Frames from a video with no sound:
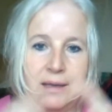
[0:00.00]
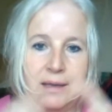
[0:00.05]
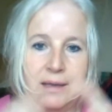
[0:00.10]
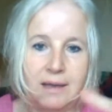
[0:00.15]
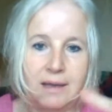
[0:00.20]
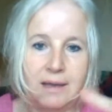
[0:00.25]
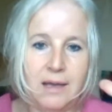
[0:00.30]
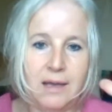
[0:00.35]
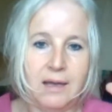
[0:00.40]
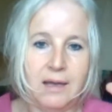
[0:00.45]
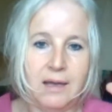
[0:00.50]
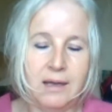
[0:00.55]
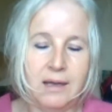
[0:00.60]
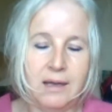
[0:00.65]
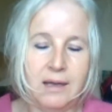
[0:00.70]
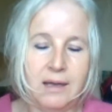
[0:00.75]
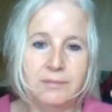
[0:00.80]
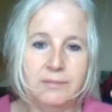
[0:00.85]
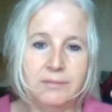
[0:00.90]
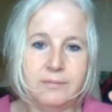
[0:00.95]

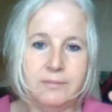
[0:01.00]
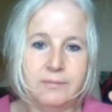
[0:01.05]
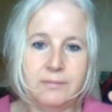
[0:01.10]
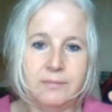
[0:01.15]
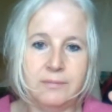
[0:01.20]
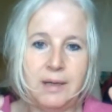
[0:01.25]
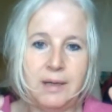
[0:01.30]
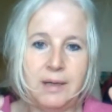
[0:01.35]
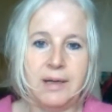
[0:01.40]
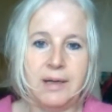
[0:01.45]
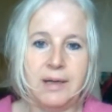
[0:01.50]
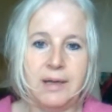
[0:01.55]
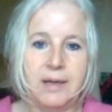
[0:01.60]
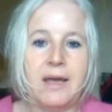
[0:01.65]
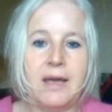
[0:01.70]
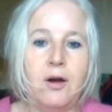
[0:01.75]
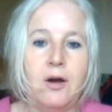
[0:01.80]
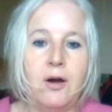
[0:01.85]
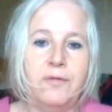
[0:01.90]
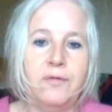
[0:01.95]
and then I get a
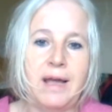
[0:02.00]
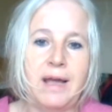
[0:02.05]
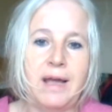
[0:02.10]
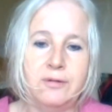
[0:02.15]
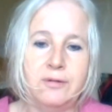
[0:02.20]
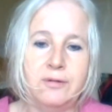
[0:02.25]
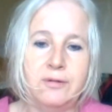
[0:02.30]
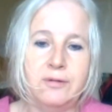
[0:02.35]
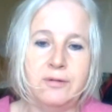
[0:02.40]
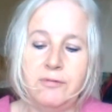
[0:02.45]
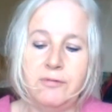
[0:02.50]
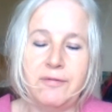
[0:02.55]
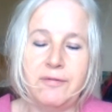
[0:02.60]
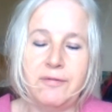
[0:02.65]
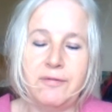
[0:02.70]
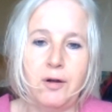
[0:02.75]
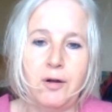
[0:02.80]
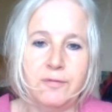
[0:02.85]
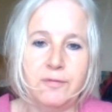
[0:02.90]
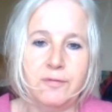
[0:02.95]
rough
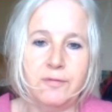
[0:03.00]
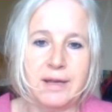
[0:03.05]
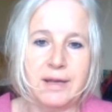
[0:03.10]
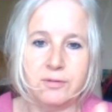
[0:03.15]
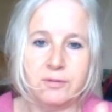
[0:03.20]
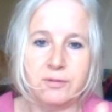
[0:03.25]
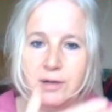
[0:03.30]
hot flannel,